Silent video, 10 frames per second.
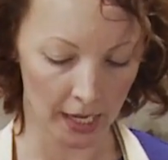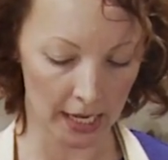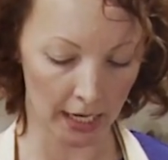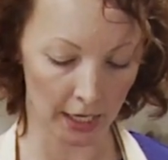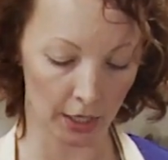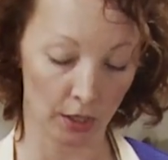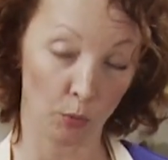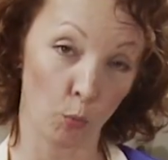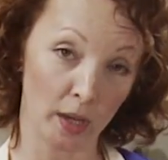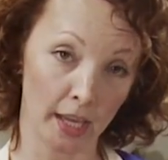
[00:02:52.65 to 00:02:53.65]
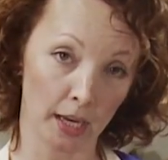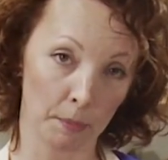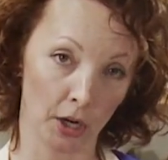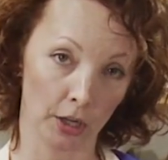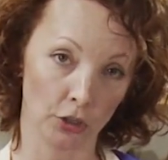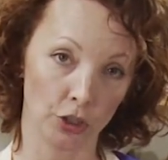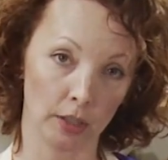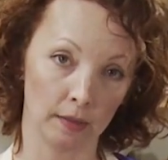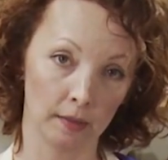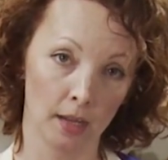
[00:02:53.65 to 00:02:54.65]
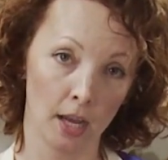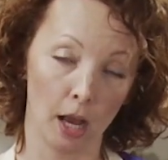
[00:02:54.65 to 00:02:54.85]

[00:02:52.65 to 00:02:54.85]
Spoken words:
And we like American cheese.